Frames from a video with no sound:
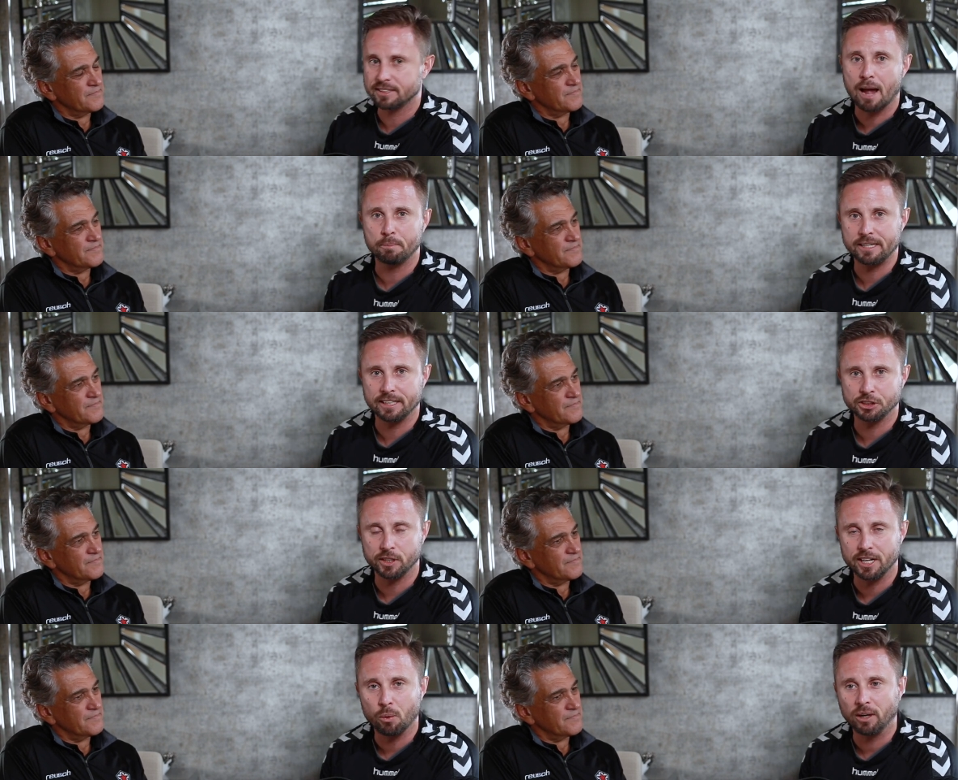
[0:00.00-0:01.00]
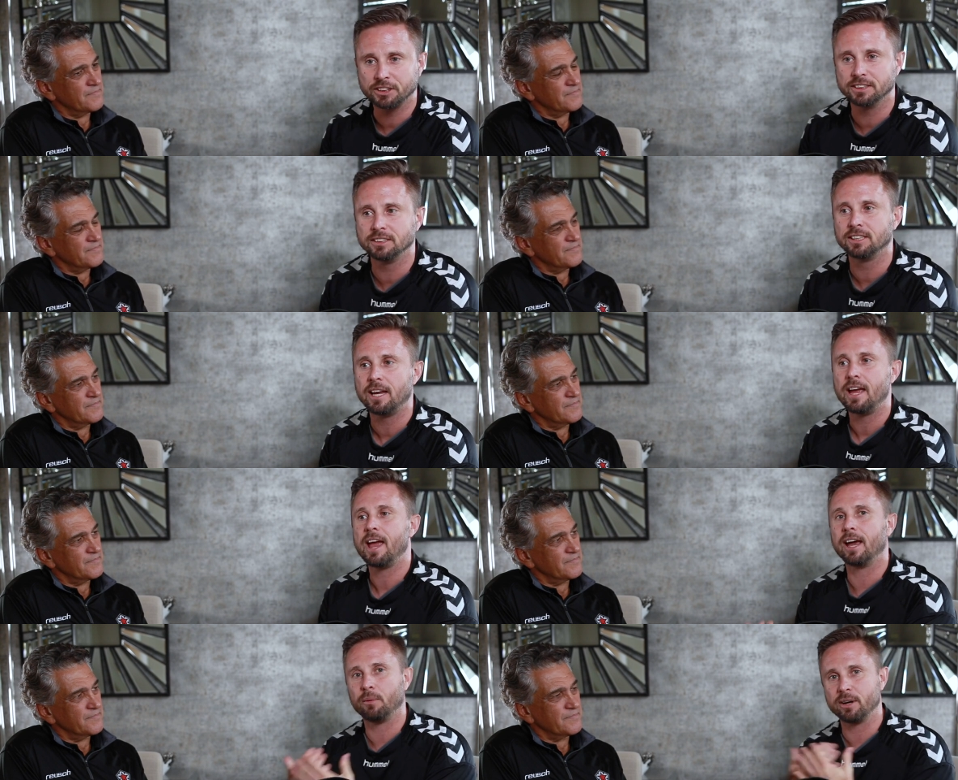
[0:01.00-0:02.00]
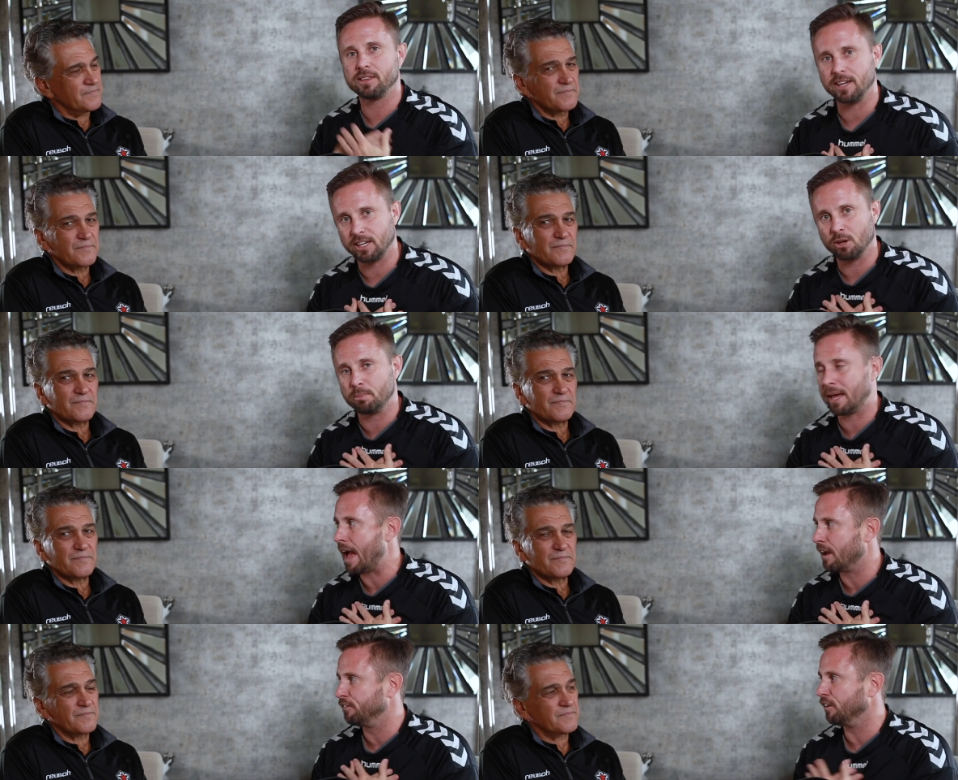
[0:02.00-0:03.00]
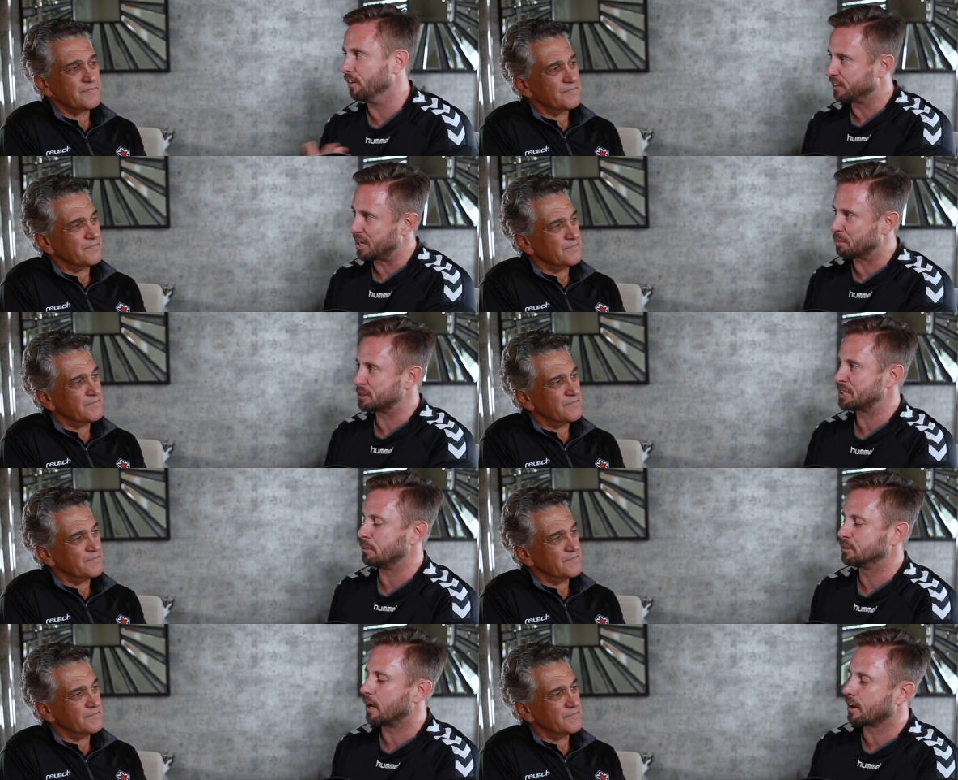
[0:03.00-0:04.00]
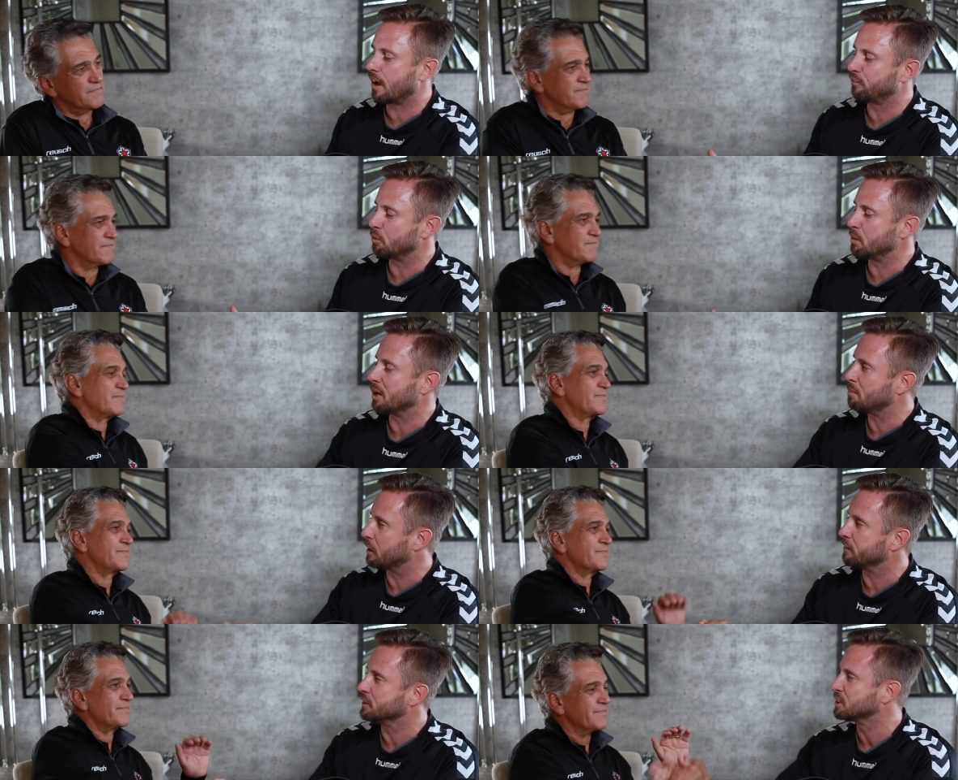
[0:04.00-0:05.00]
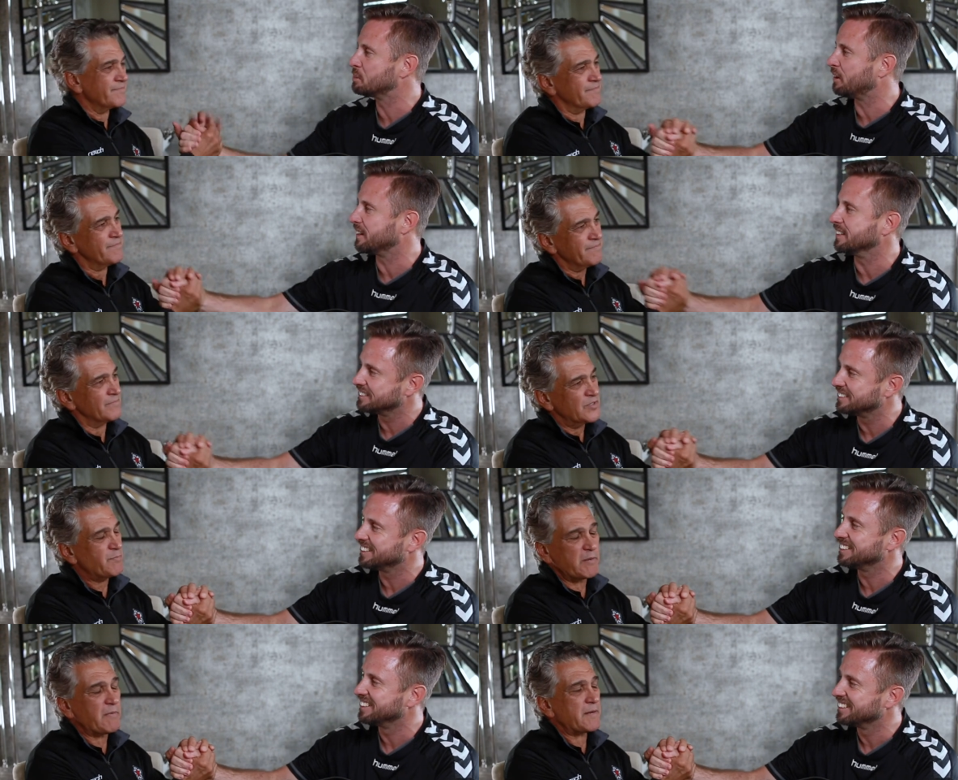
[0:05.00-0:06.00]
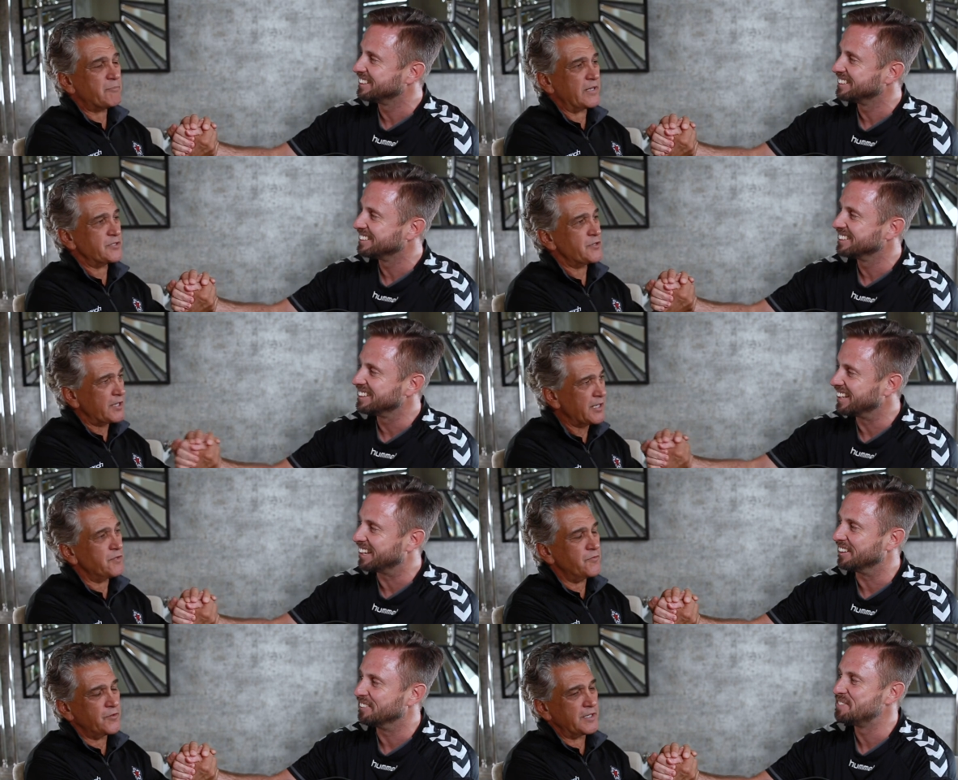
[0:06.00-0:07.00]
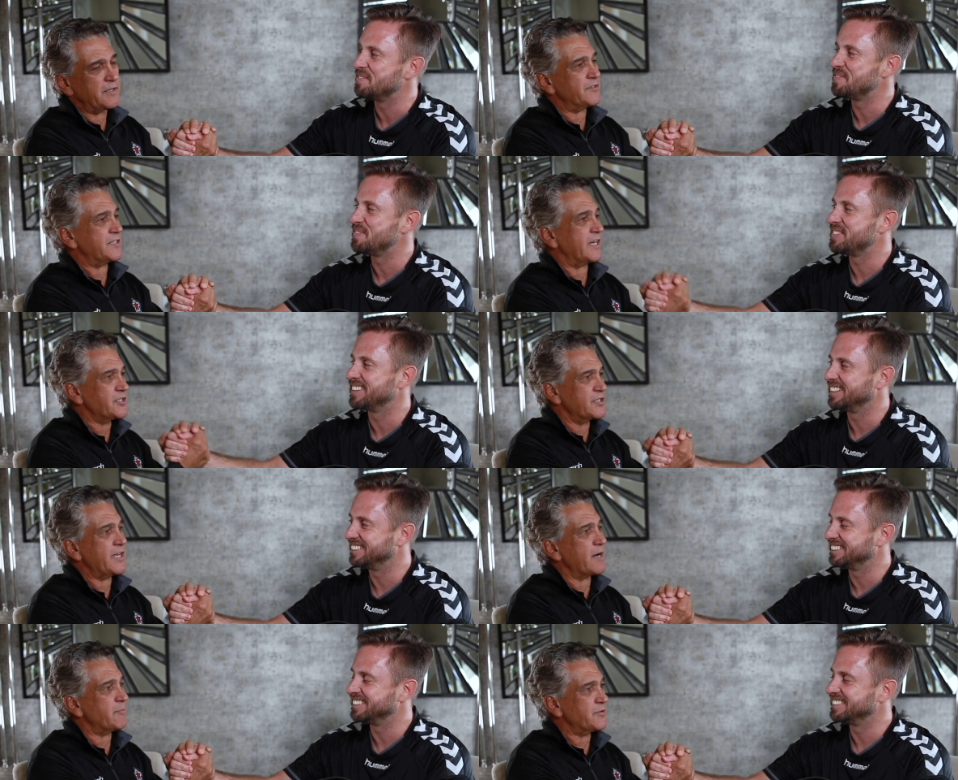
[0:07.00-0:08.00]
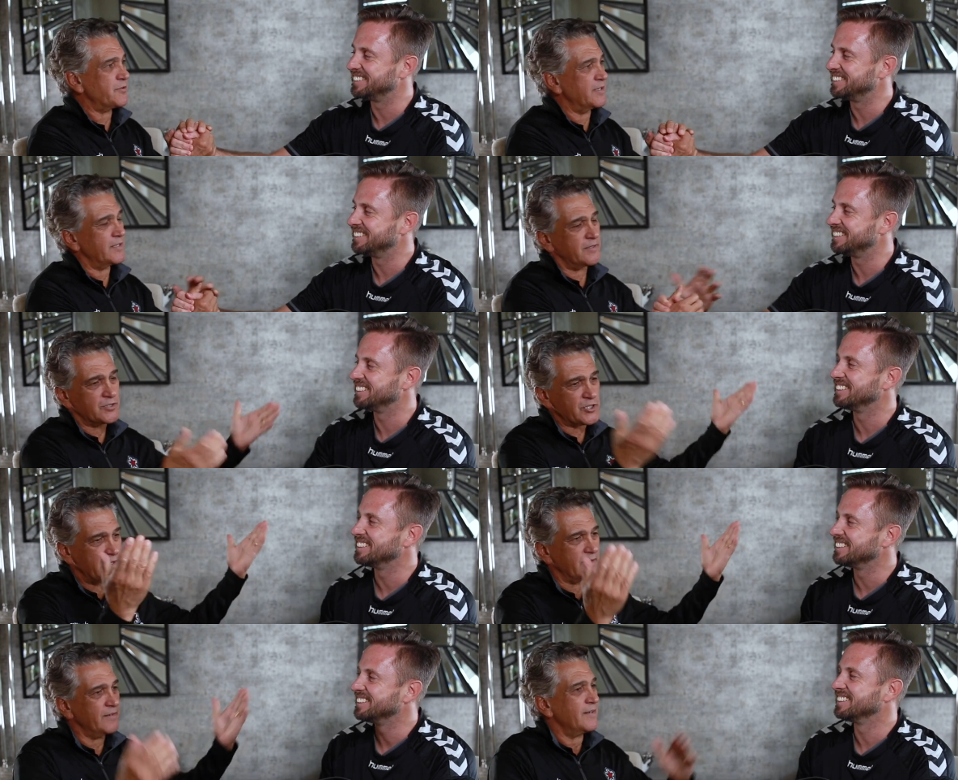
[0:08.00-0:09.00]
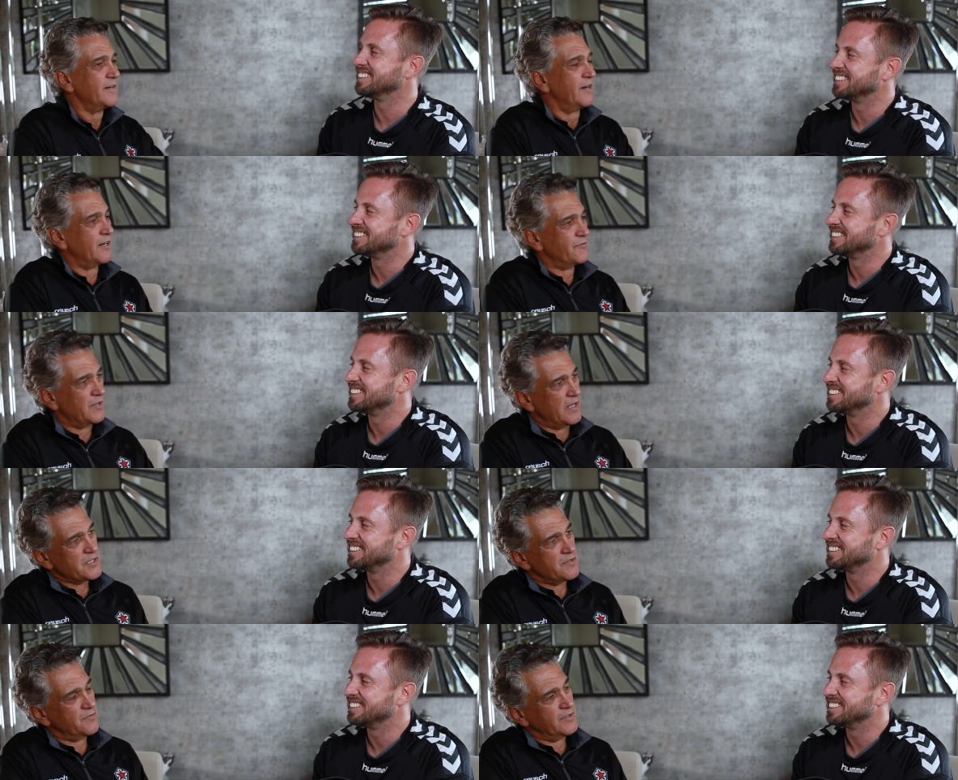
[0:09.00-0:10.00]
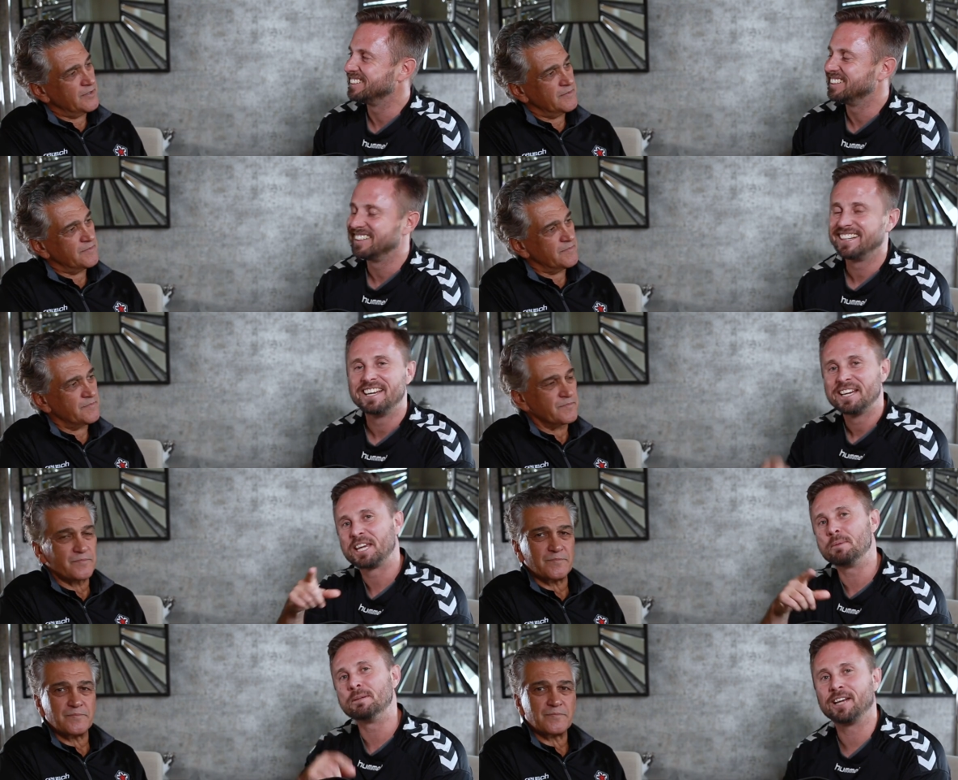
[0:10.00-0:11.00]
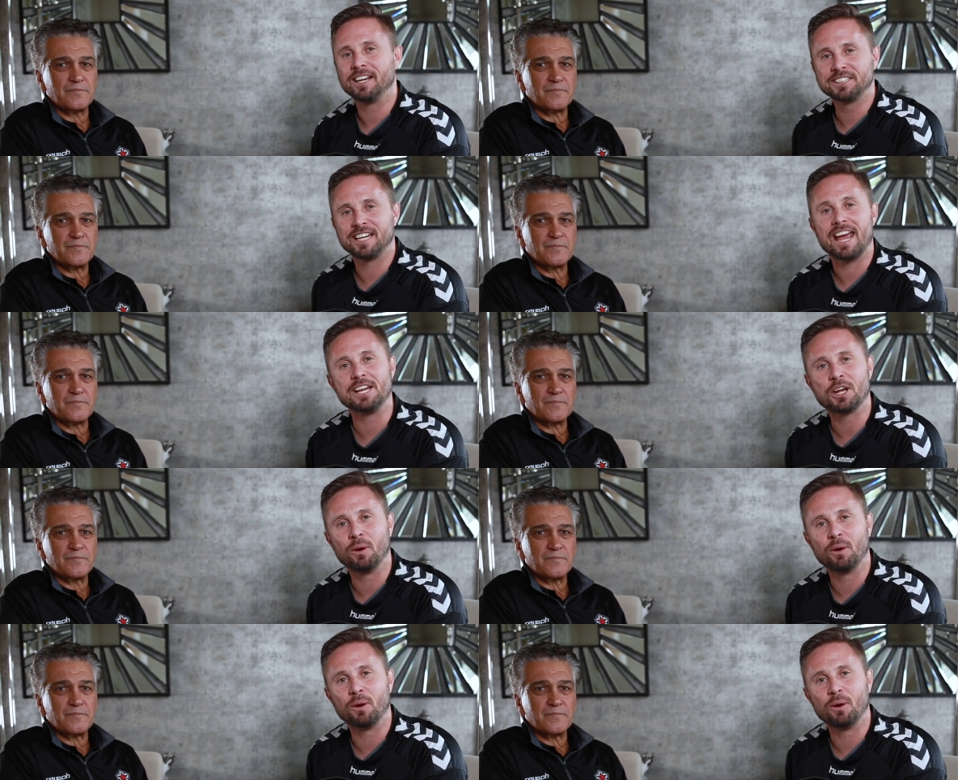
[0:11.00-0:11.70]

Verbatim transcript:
Speaker 1: he's happy to answer any questions. And I want to thank you on behalf of Keeper Stop dot com for being a part of this experience. It's
Speaker 2: been my pleasure. Thank you for the invitation, the opportunity to share our philosophy.
Speaker 1: Keep in touch. Any